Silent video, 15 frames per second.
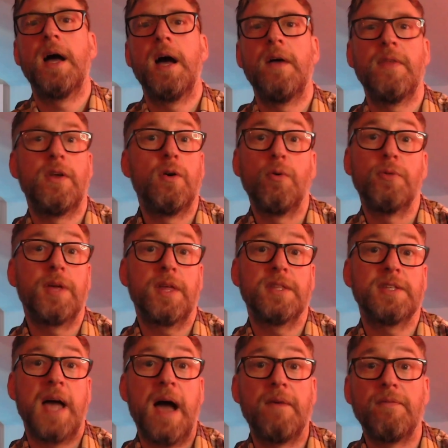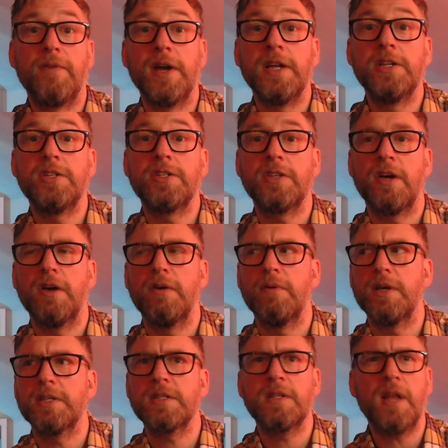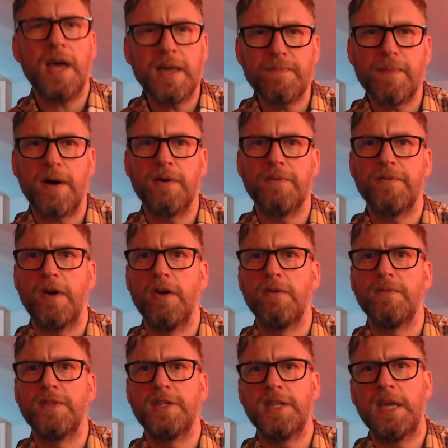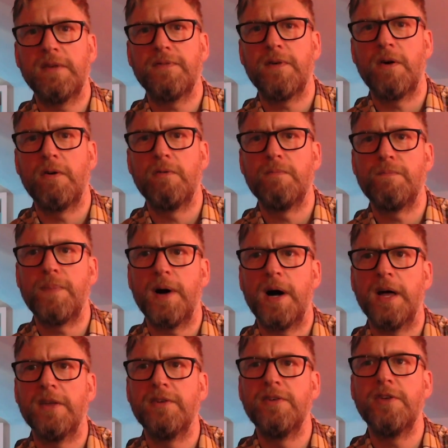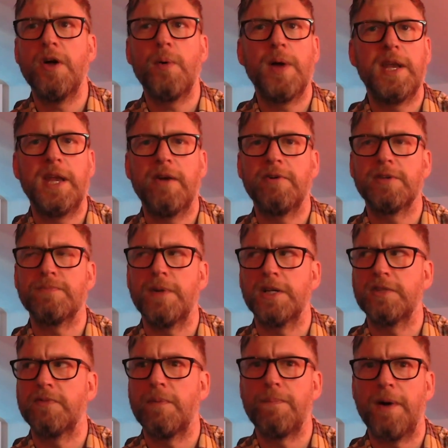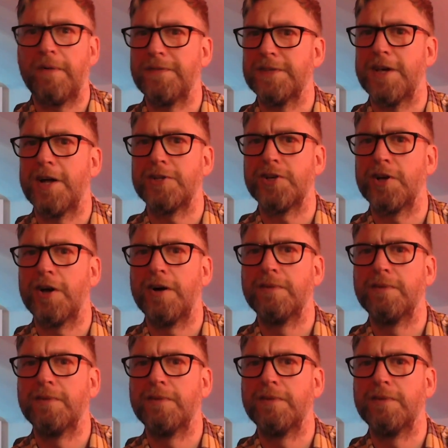and then all the others are average. So a slight buff over the default, but nowhere near as much of a buff as Archer got.